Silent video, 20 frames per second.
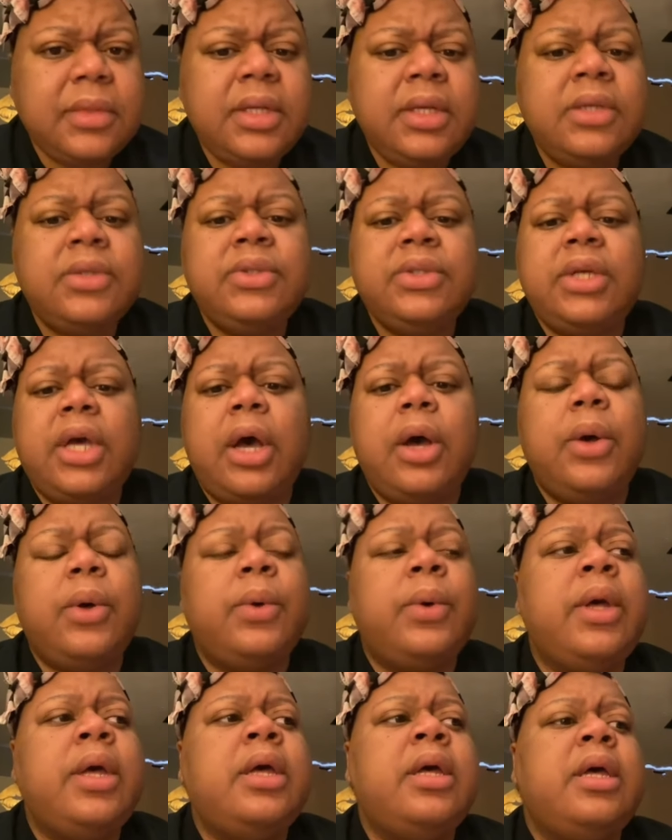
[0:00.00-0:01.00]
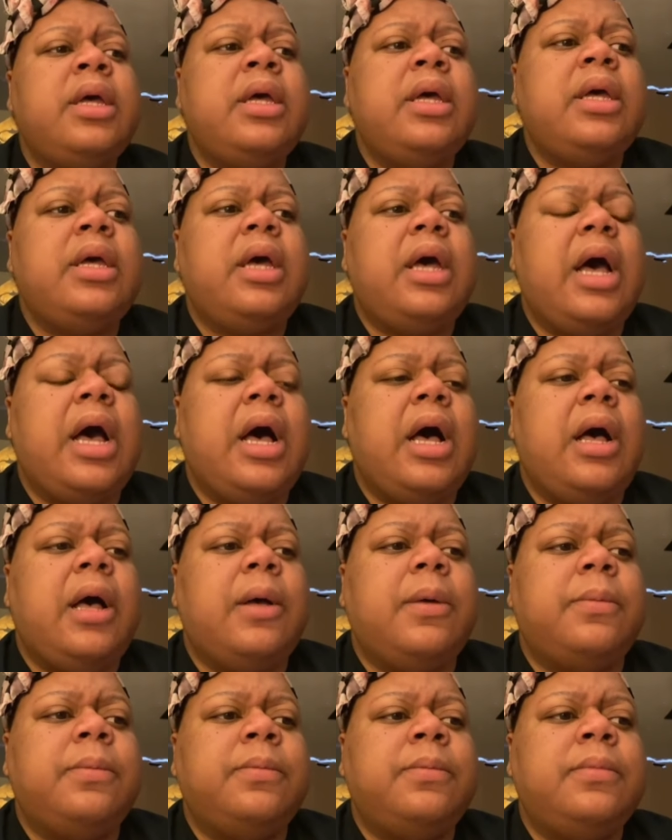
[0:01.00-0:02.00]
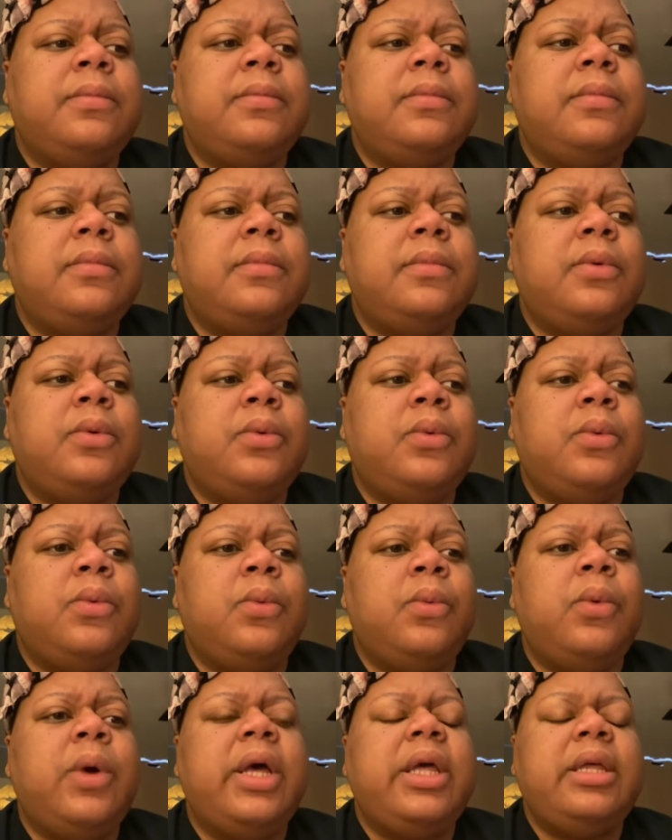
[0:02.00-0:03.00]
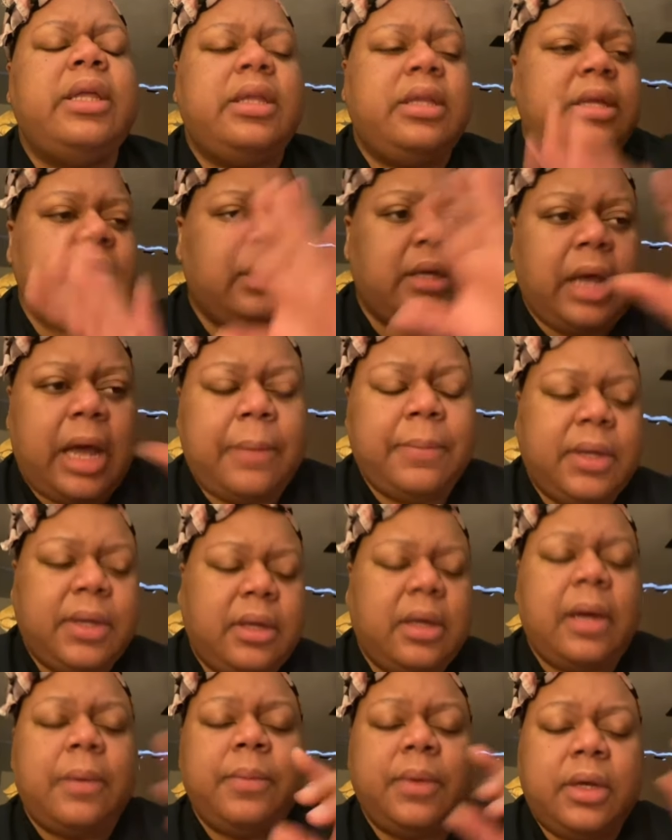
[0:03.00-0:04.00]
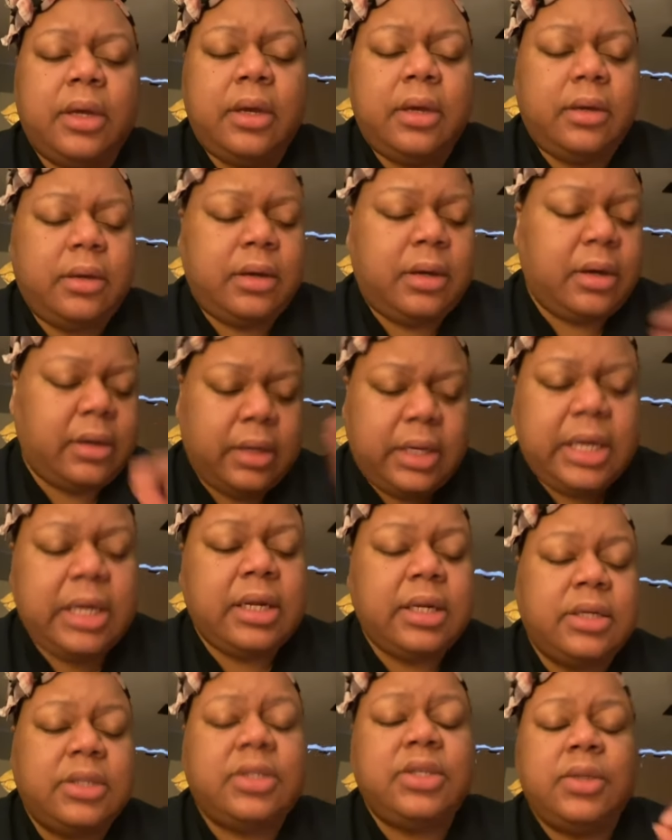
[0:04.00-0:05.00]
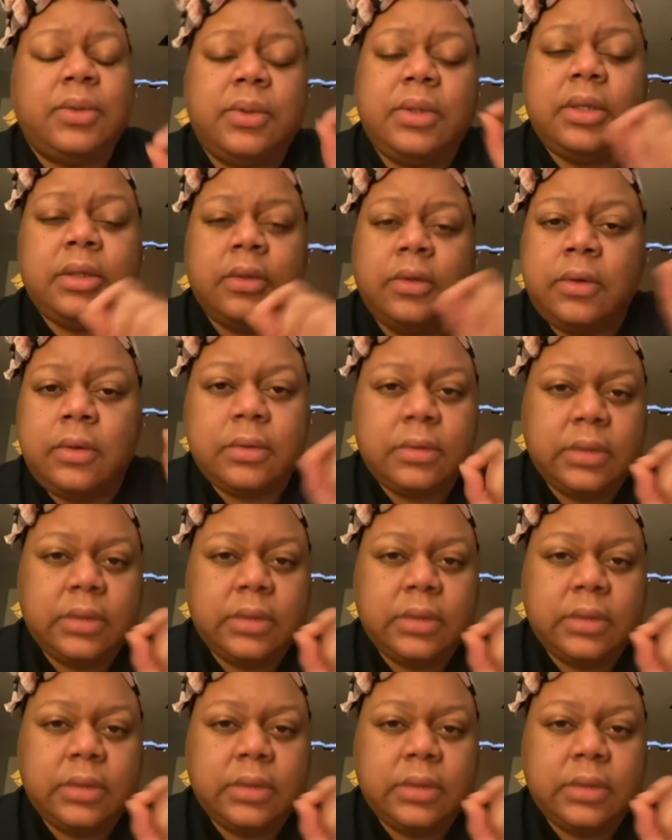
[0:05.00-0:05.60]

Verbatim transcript: So, um, what I'm gonna, I'm gonna get into the little